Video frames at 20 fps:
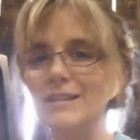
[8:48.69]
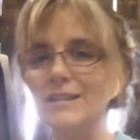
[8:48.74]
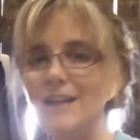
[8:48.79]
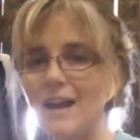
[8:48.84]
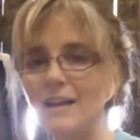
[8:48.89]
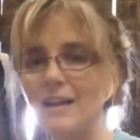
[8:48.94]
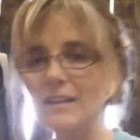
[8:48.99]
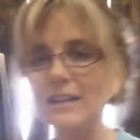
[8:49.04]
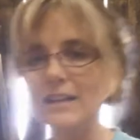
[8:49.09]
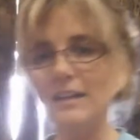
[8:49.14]

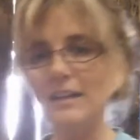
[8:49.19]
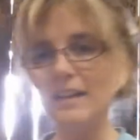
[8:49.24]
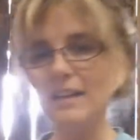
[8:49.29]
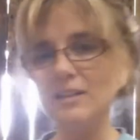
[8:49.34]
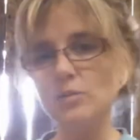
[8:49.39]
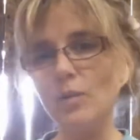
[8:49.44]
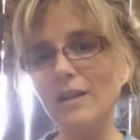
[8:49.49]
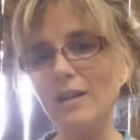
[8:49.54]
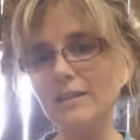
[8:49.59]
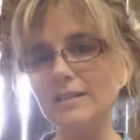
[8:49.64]
non-heat
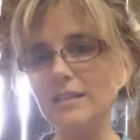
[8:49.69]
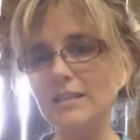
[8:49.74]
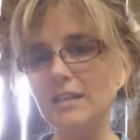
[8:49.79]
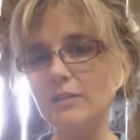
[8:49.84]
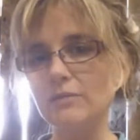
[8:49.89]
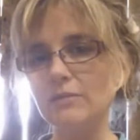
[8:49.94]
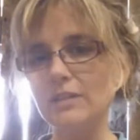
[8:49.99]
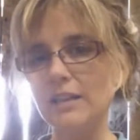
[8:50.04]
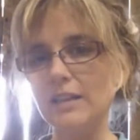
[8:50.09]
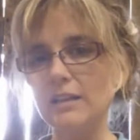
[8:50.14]
as well as
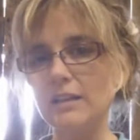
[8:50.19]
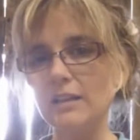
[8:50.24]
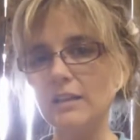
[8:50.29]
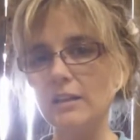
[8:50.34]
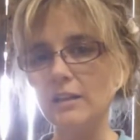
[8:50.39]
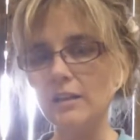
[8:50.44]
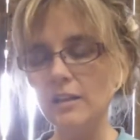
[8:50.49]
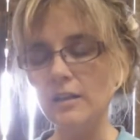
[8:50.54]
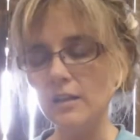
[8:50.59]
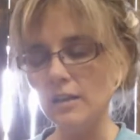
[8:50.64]

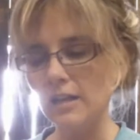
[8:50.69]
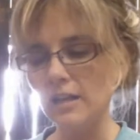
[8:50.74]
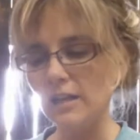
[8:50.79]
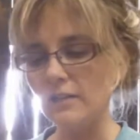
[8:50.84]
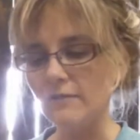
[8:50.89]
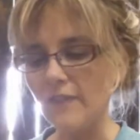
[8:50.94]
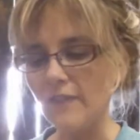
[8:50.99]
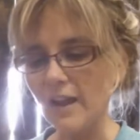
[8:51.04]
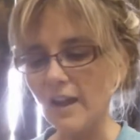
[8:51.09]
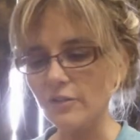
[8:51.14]
heat-related
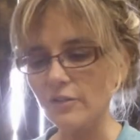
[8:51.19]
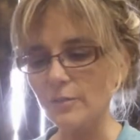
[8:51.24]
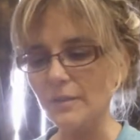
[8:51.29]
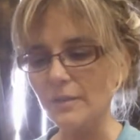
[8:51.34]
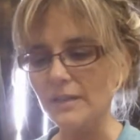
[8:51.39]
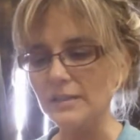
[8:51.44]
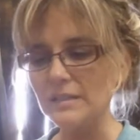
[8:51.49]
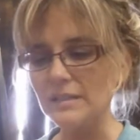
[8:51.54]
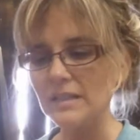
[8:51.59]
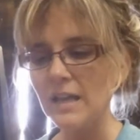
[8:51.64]

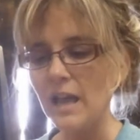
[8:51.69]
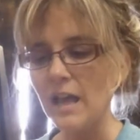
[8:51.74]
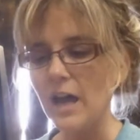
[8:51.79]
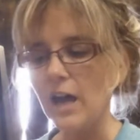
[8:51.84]
environments.